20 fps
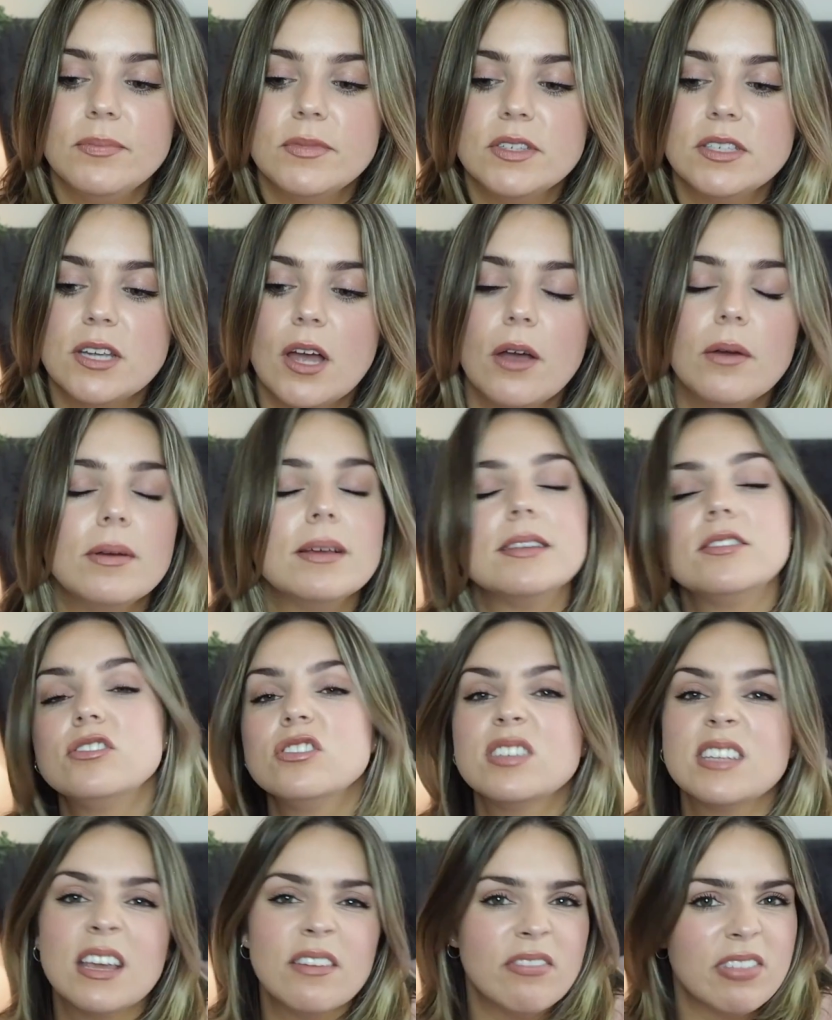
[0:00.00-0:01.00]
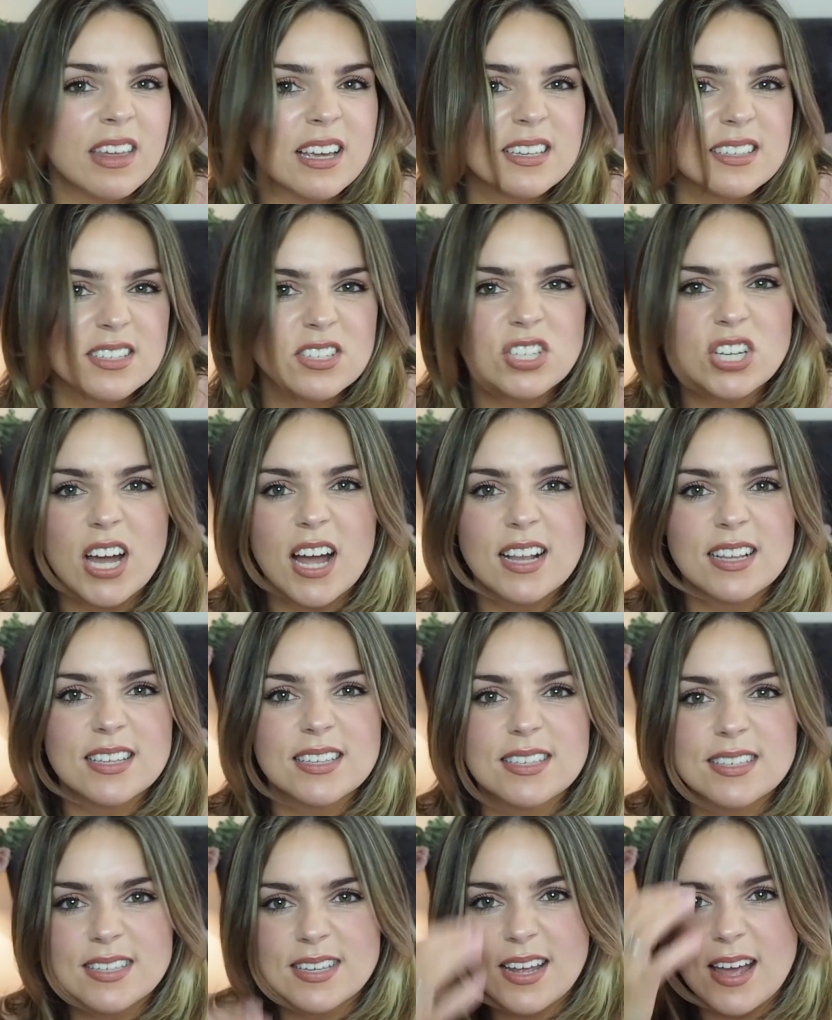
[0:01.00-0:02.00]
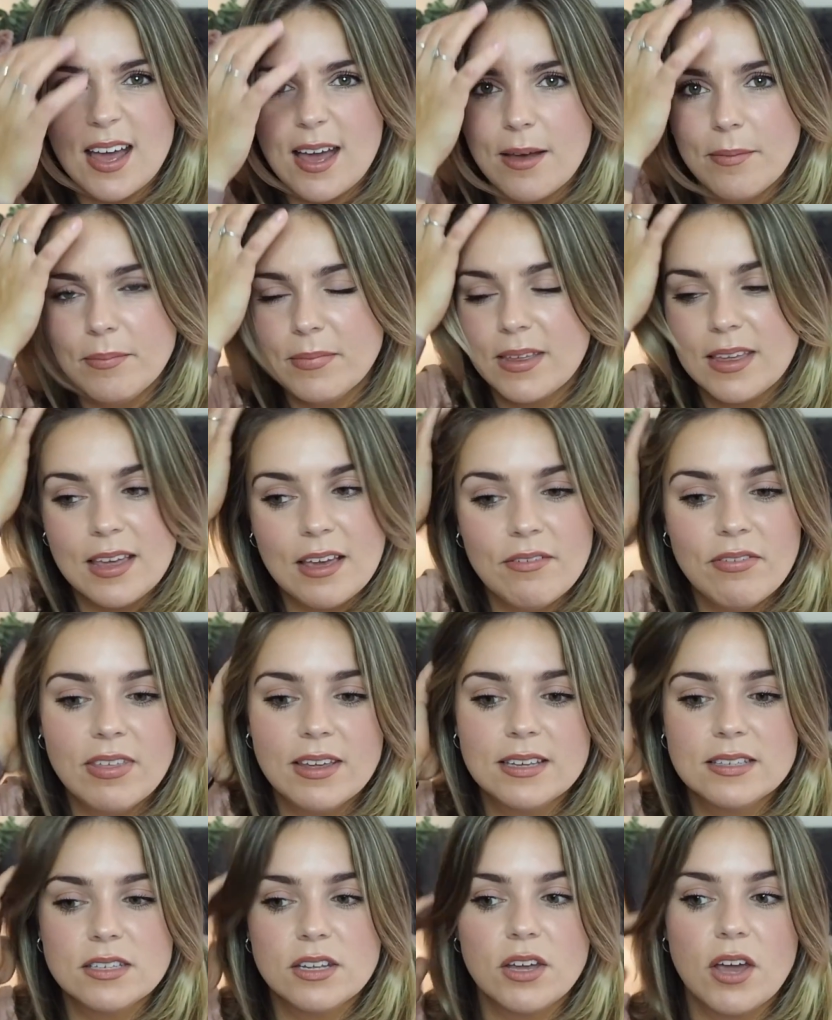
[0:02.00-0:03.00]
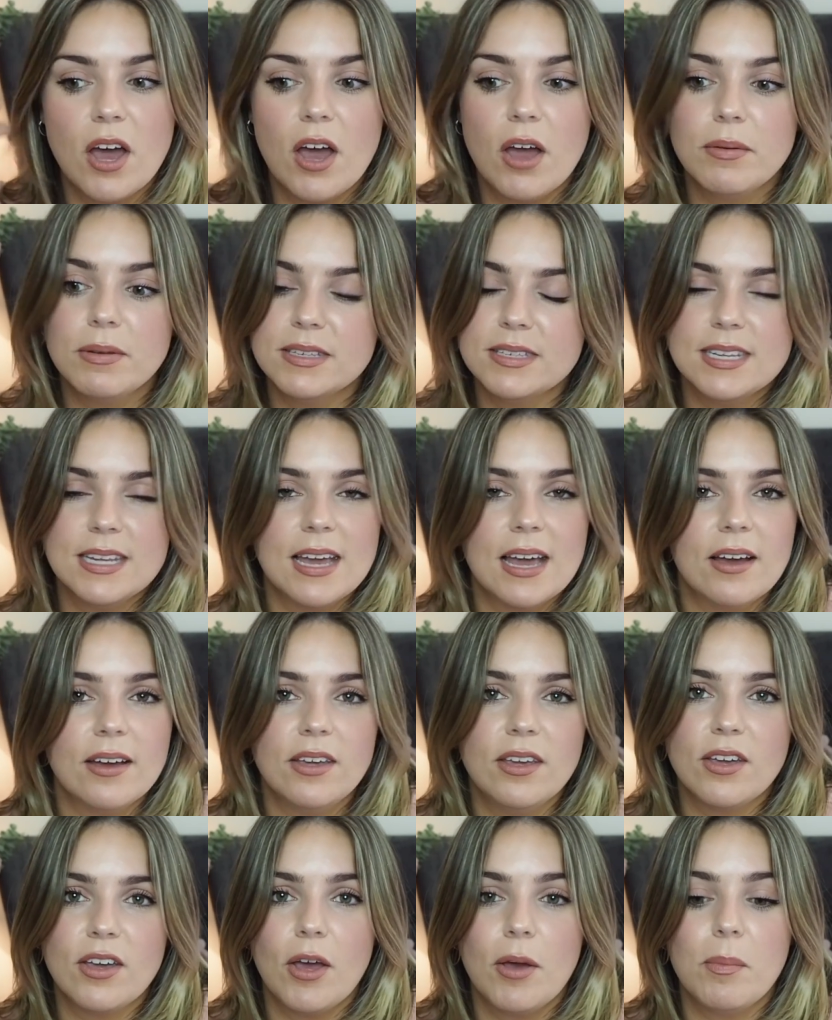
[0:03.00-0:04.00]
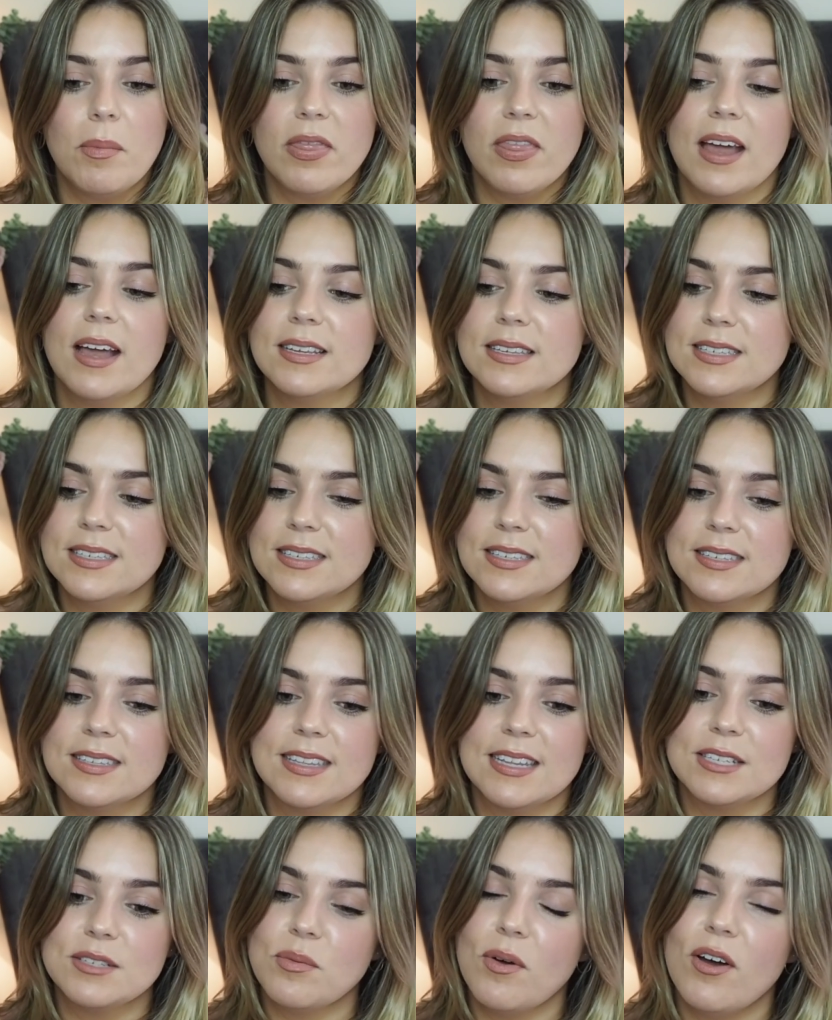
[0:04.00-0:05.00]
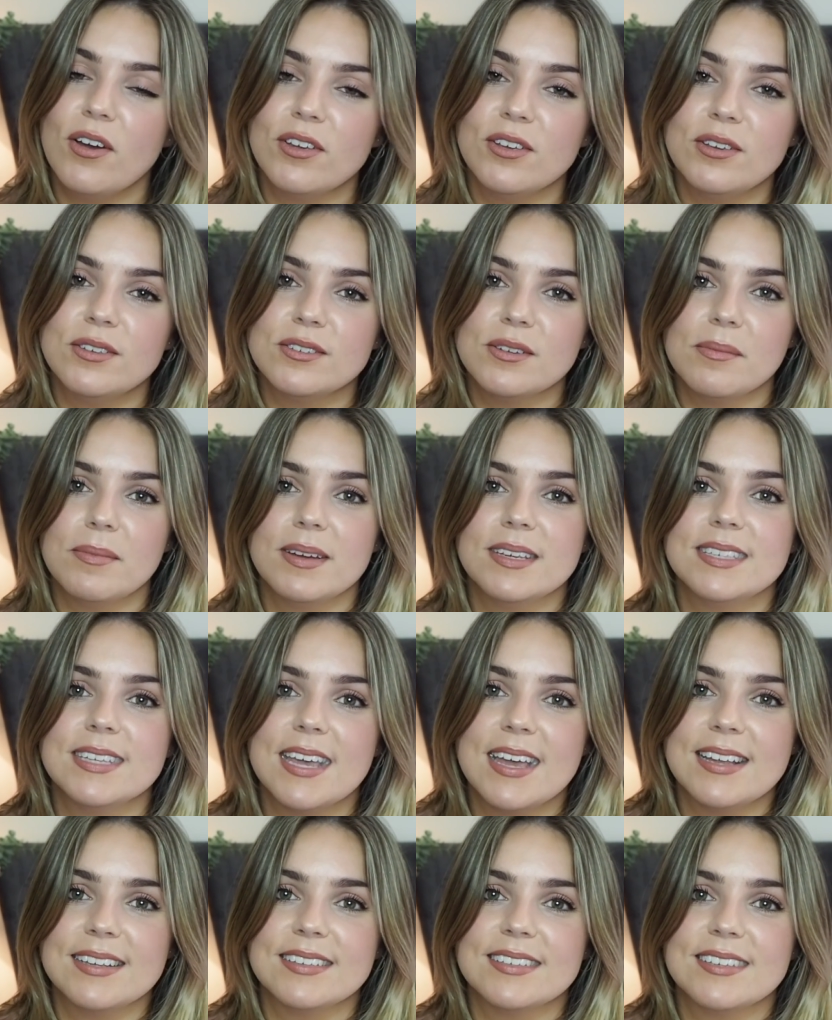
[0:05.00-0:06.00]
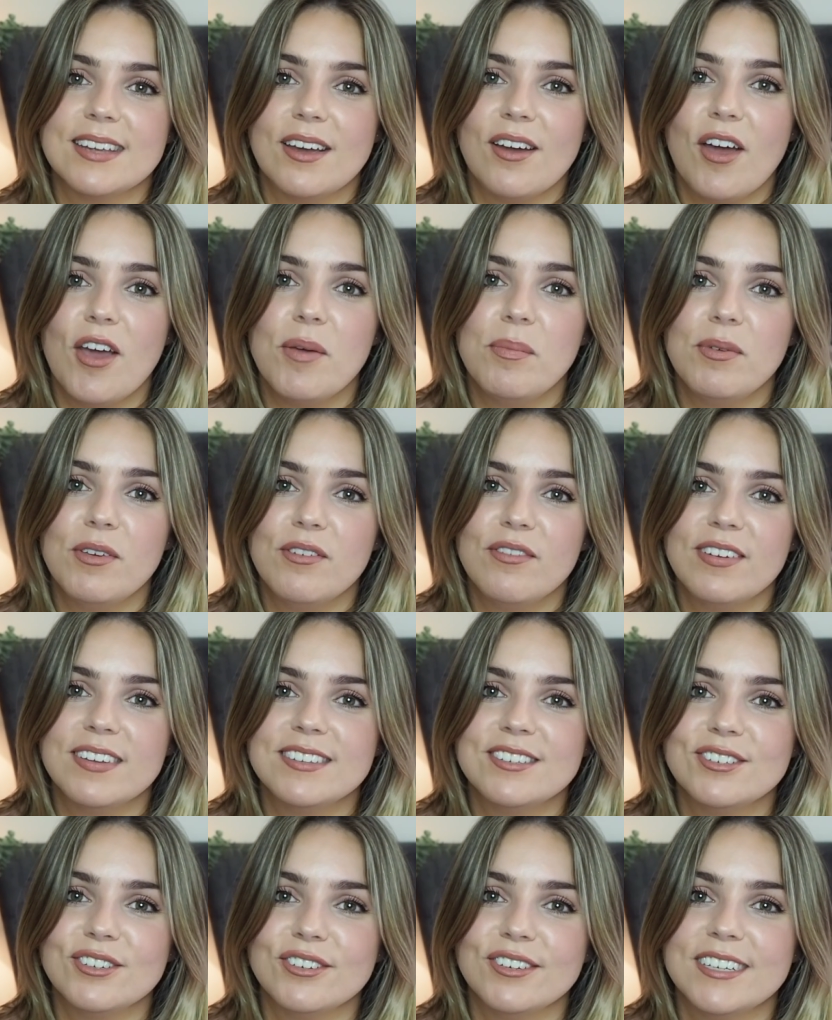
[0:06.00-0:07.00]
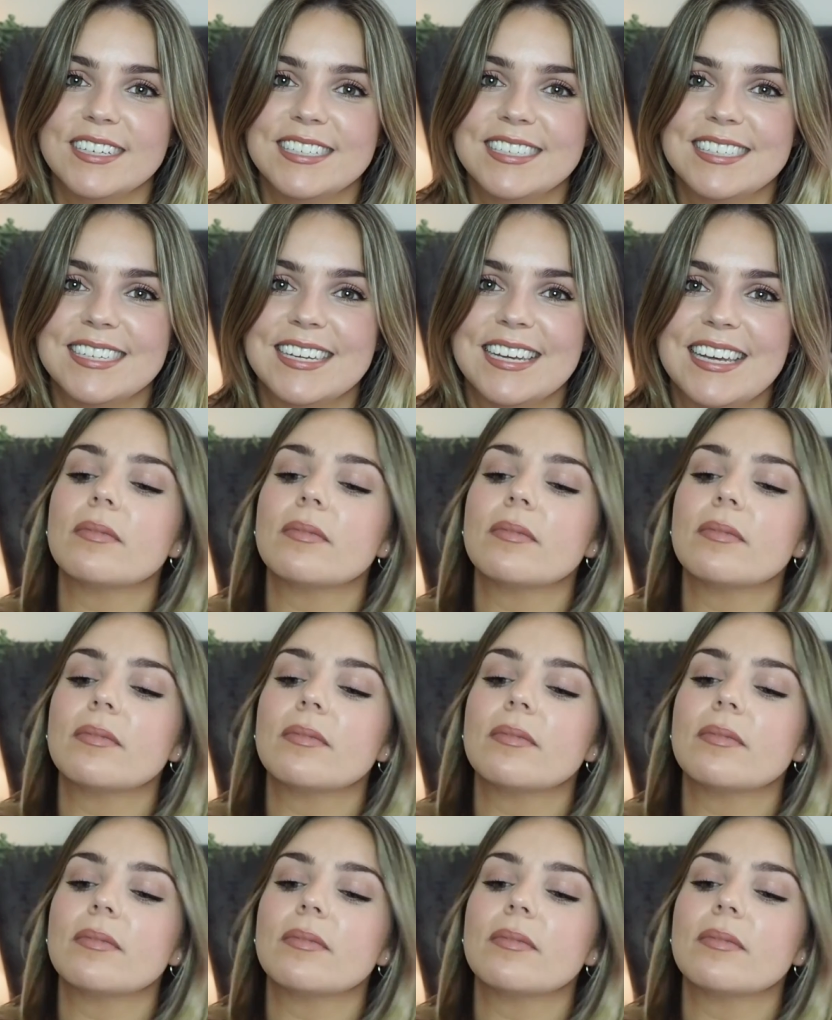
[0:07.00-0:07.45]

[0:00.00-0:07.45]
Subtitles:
So just give things a chance, give things a go and see how you go, but that's what I use on my skin, so I hope you've enjoyed.